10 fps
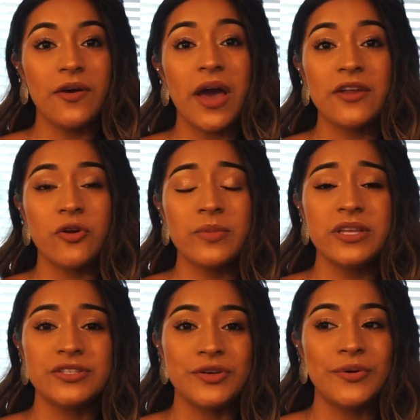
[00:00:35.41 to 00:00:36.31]
I
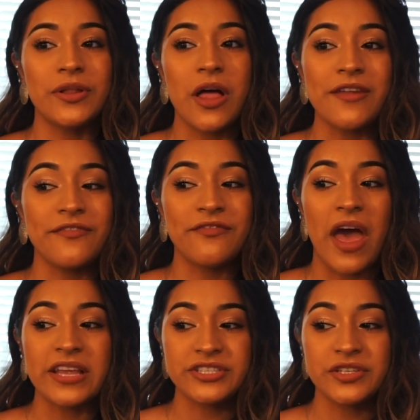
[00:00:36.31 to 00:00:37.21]
normally do a lot of
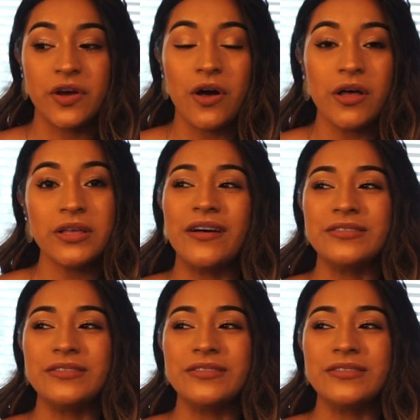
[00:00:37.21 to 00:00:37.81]
fashion hauls.